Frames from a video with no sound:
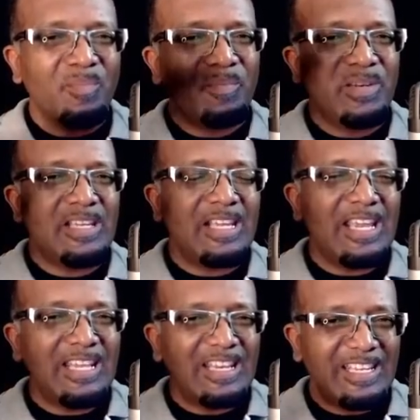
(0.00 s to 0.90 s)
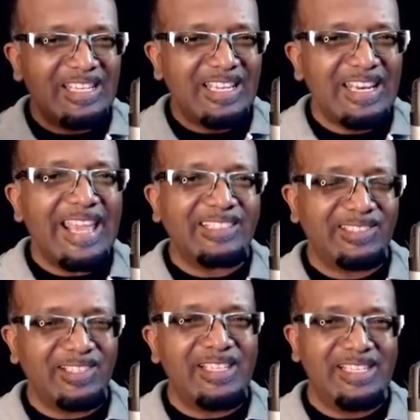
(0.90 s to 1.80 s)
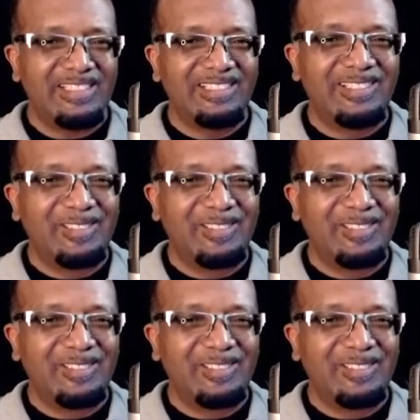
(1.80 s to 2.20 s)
probably in an in the next study.